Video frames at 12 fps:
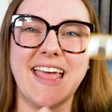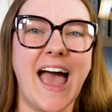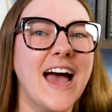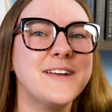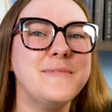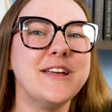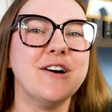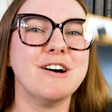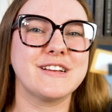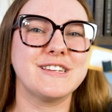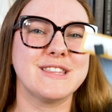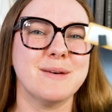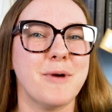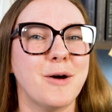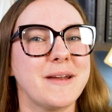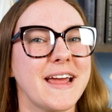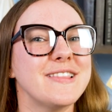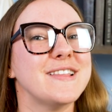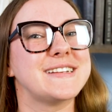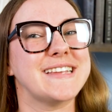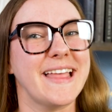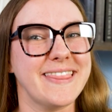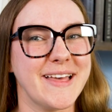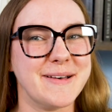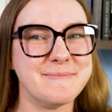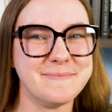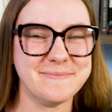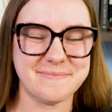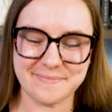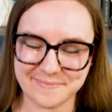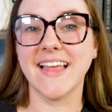had me hooked the moment I looked at them.